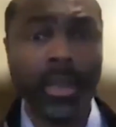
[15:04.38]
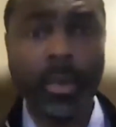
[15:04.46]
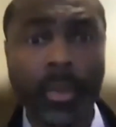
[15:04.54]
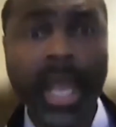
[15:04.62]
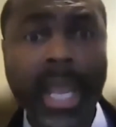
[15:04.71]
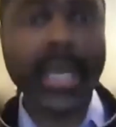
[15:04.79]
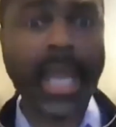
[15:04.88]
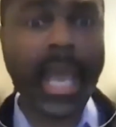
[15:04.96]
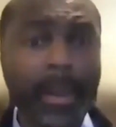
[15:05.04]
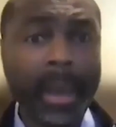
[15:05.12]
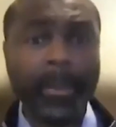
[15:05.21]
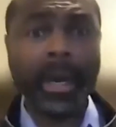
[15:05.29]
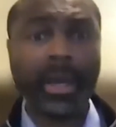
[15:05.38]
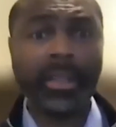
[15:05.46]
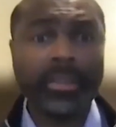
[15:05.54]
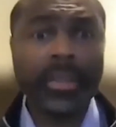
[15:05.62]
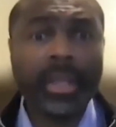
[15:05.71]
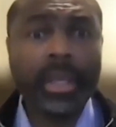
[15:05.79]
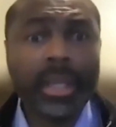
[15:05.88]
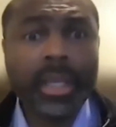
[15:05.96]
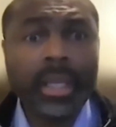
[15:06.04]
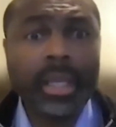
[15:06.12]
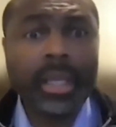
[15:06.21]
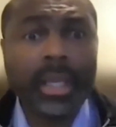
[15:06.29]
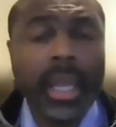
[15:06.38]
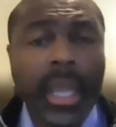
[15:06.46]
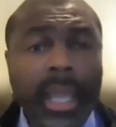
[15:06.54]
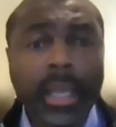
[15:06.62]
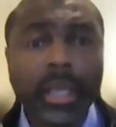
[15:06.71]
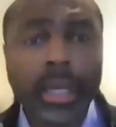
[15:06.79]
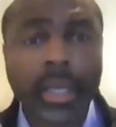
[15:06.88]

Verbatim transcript: to talk right. to him, but how he about, has to keep going. He has to look, keep